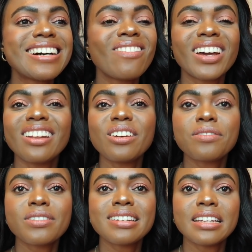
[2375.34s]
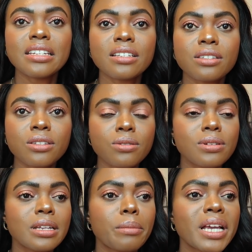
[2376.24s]
I'm gonna look for a dentist
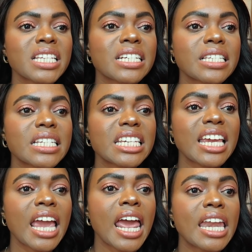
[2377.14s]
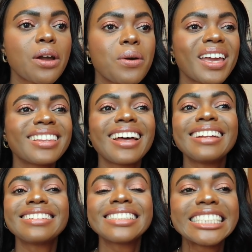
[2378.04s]
soon in Mexico City and go get
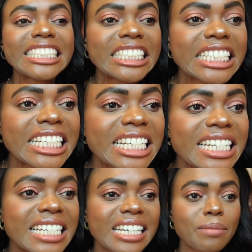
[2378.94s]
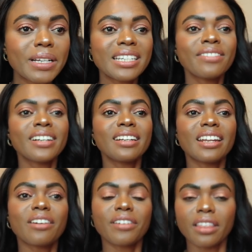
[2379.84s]
that uh, and get my teeth clean
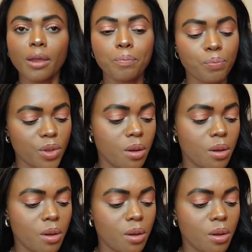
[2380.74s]
and everything.